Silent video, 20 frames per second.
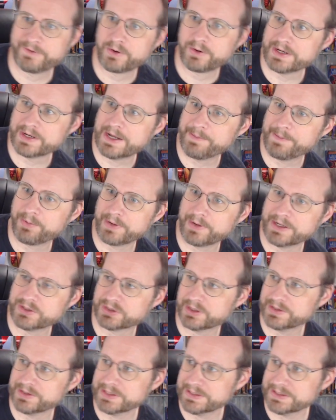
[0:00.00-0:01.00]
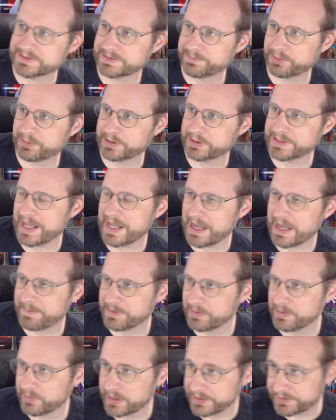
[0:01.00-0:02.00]
and up range on these, I'm pretty happy
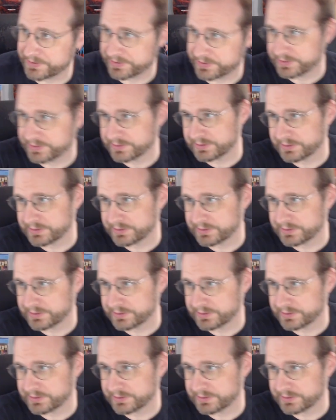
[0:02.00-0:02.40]
with.